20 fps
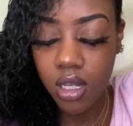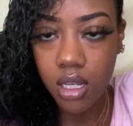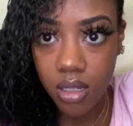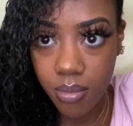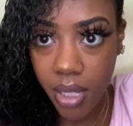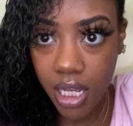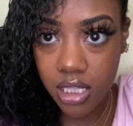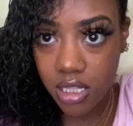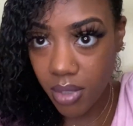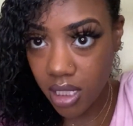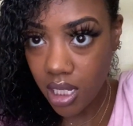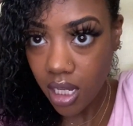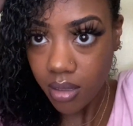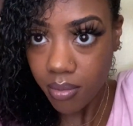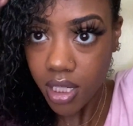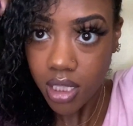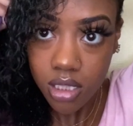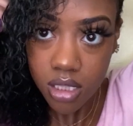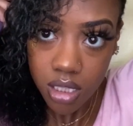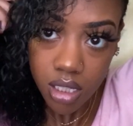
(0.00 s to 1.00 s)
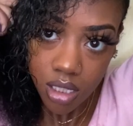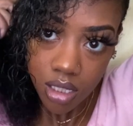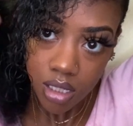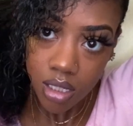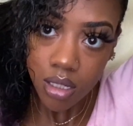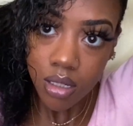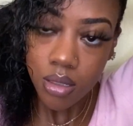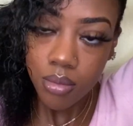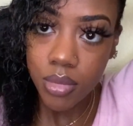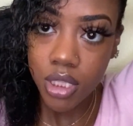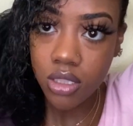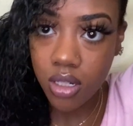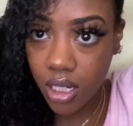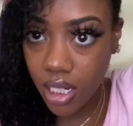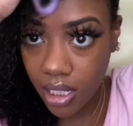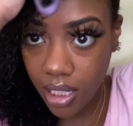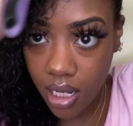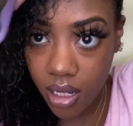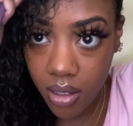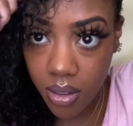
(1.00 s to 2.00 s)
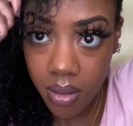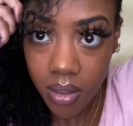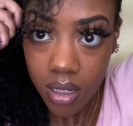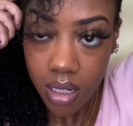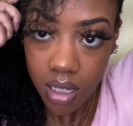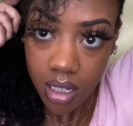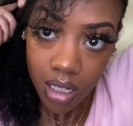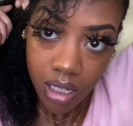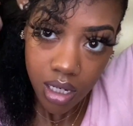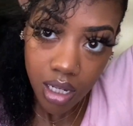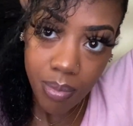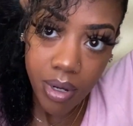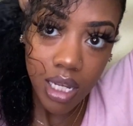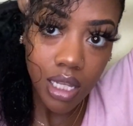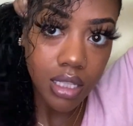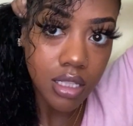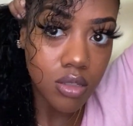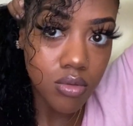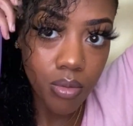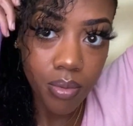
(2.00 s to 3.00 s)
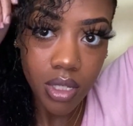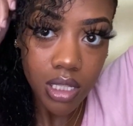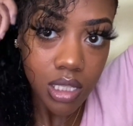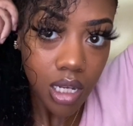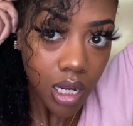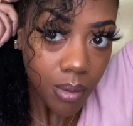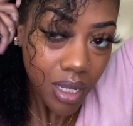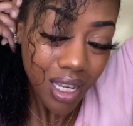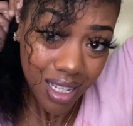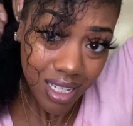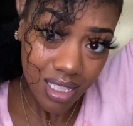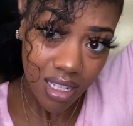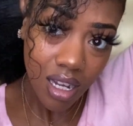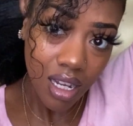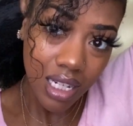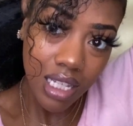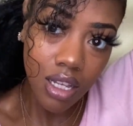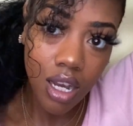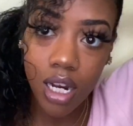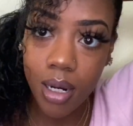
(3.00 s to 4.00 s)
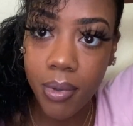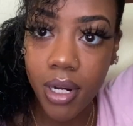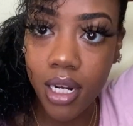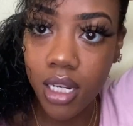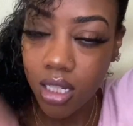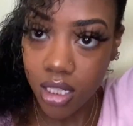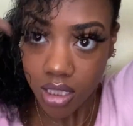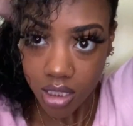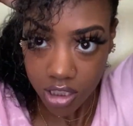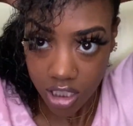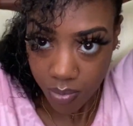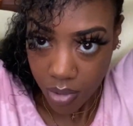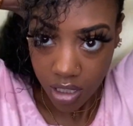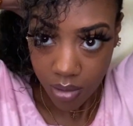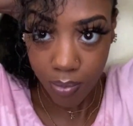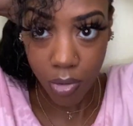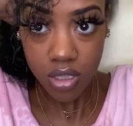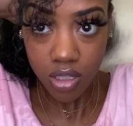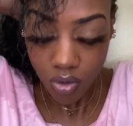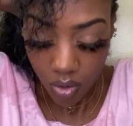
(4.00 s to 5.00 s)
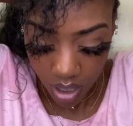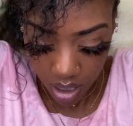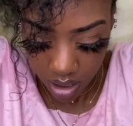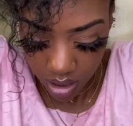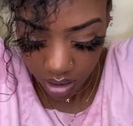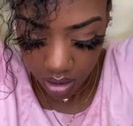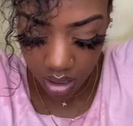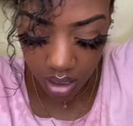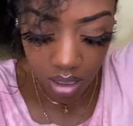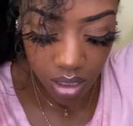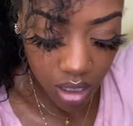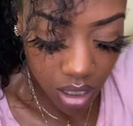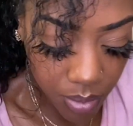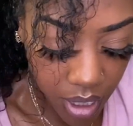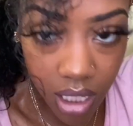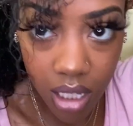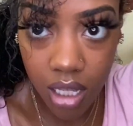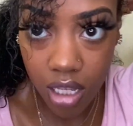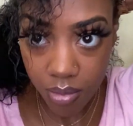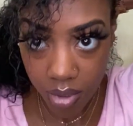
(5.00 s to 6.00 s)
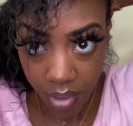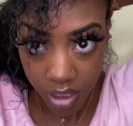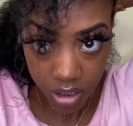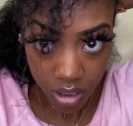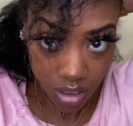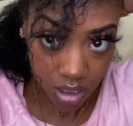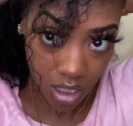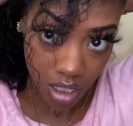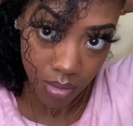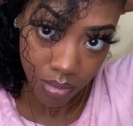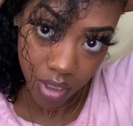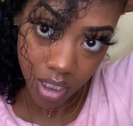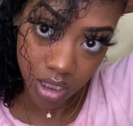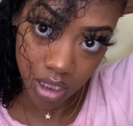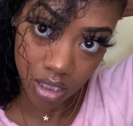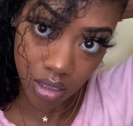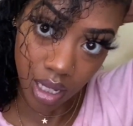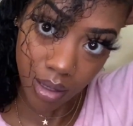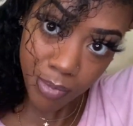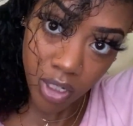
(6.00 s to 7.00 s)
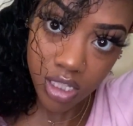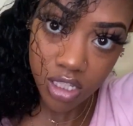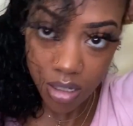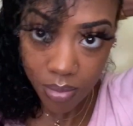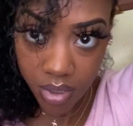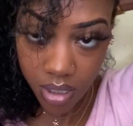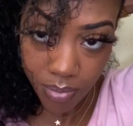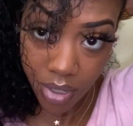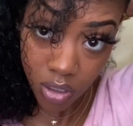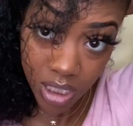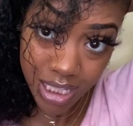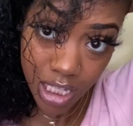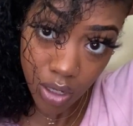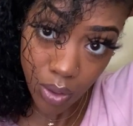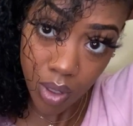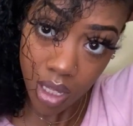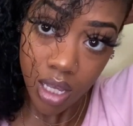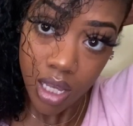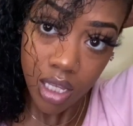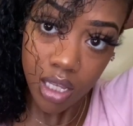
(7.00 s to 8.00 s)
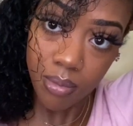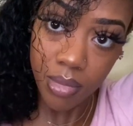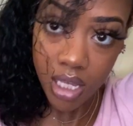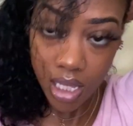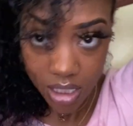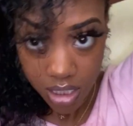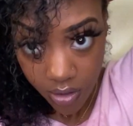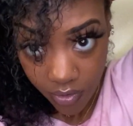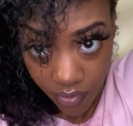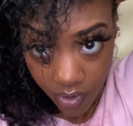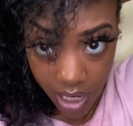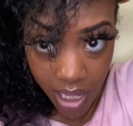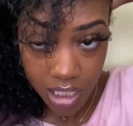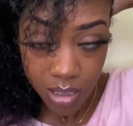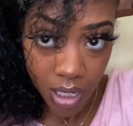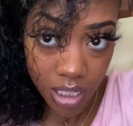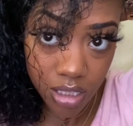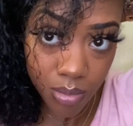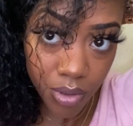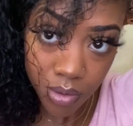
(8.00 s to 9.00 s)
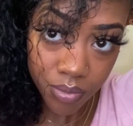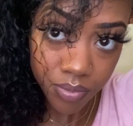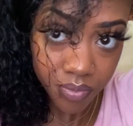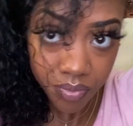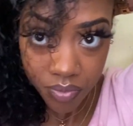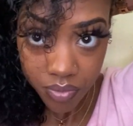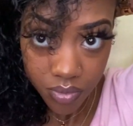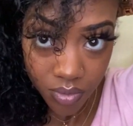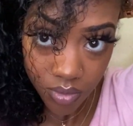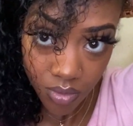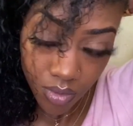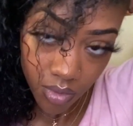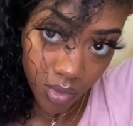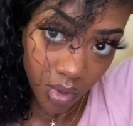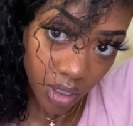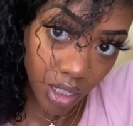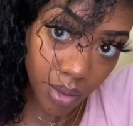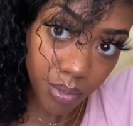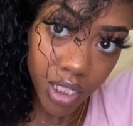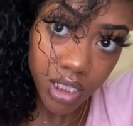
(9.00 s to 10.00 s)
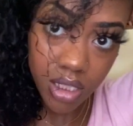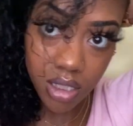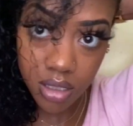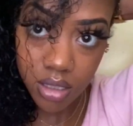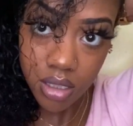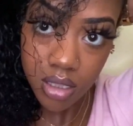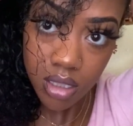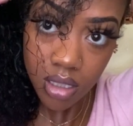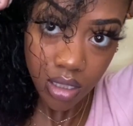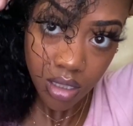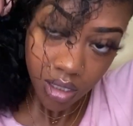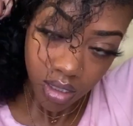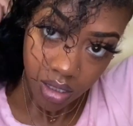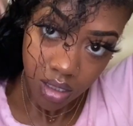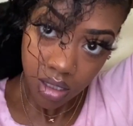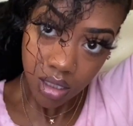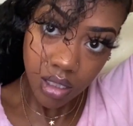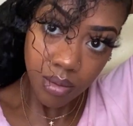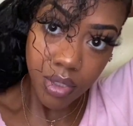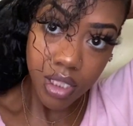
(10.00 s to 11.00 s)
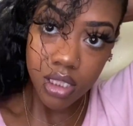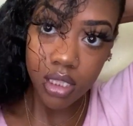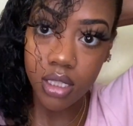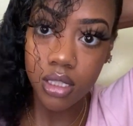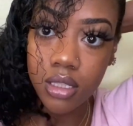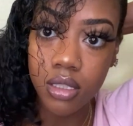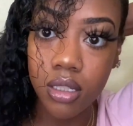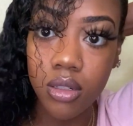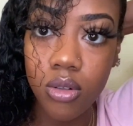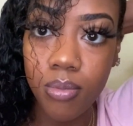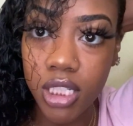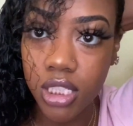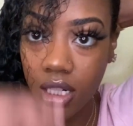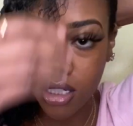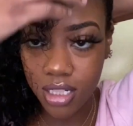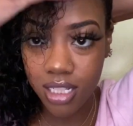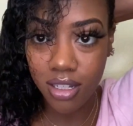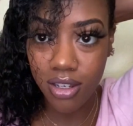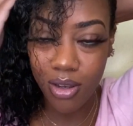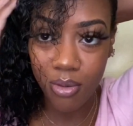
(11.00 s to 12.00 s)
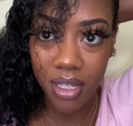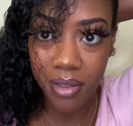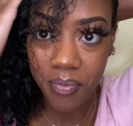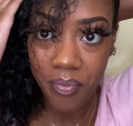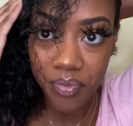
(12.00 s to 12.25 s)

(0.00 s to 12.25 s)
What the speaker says: Back into my tangling brush. Brush all it down. The hard part about the swoop is the hard part. It can just be the most annoying. Go back in. Make sure you just keep brushing so that ponytail can be as flat as possible. Keep brushing. Keep brushing. Oh, my shirt just got wet.